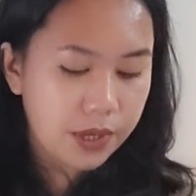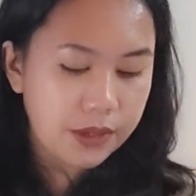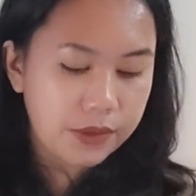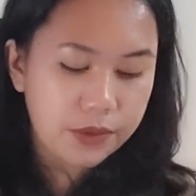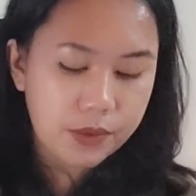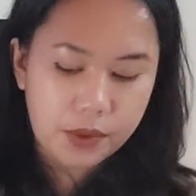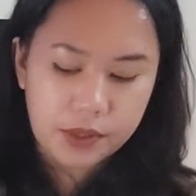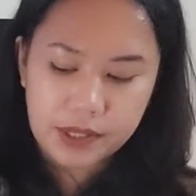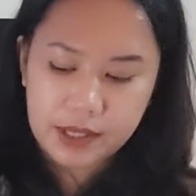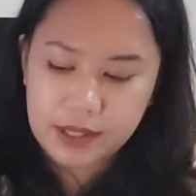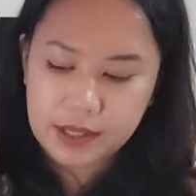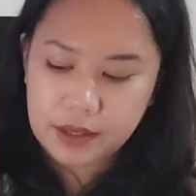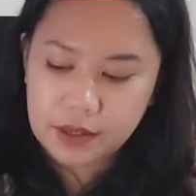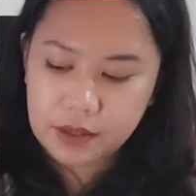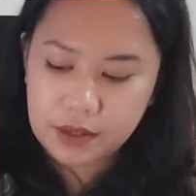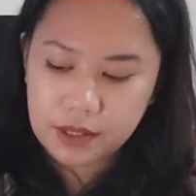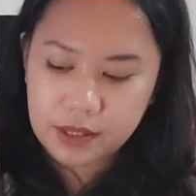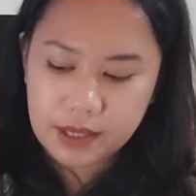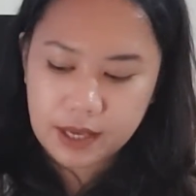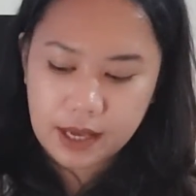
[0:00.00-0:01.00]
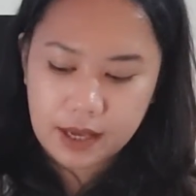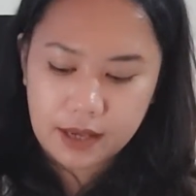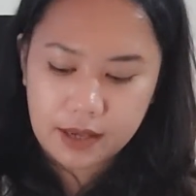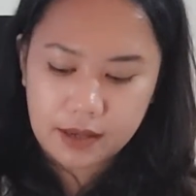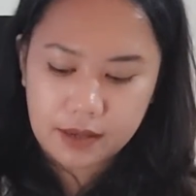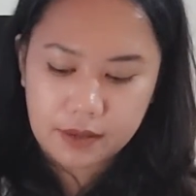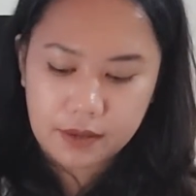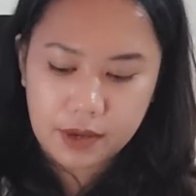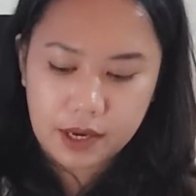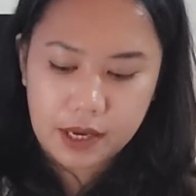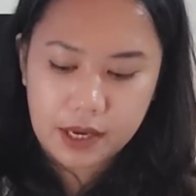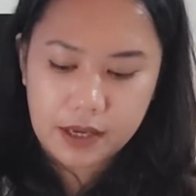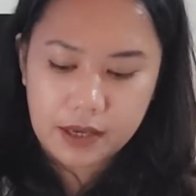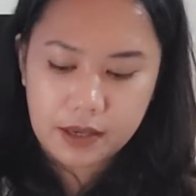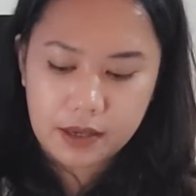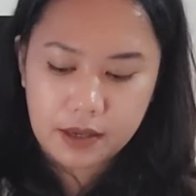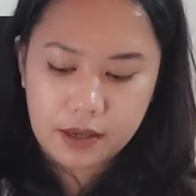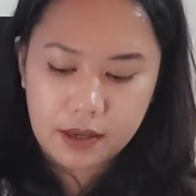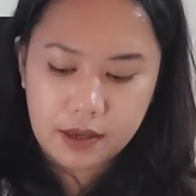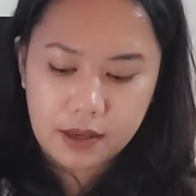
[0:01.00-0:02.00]
Three of Swords is under the deck,
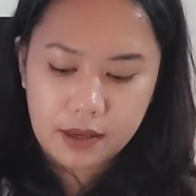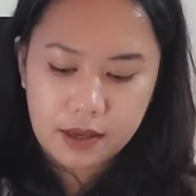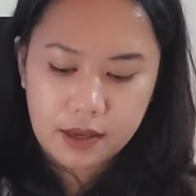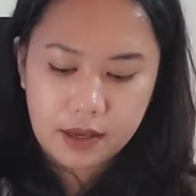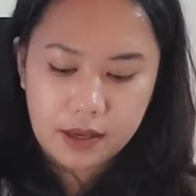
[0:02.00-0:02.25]
right?